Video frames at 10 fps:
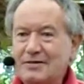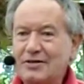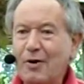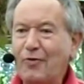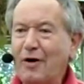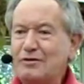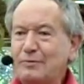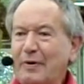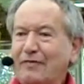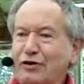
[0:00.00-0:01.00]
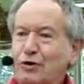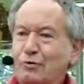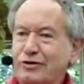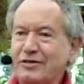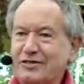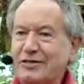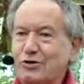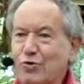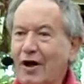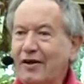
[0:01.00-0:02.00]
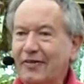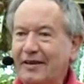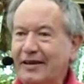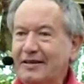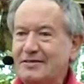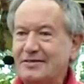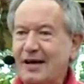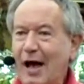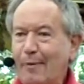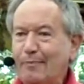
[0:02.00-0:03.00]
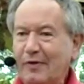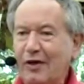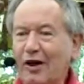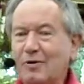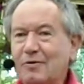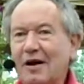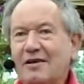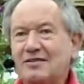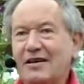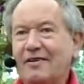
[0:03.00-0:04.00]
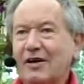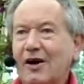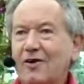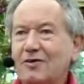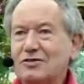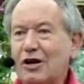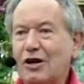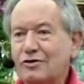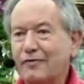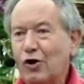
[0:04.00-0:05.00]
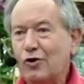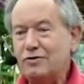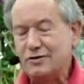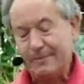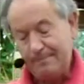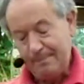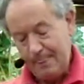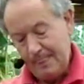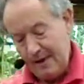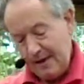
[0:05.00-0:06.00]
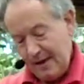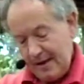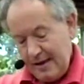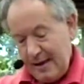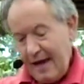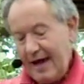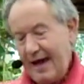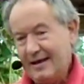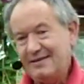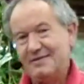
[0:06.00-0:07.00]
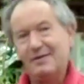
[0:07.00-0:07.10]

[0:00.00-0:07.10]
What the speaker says: So although it's a bit of a nuisance, this rain, I think it's, it's done the gardens a lot of good. And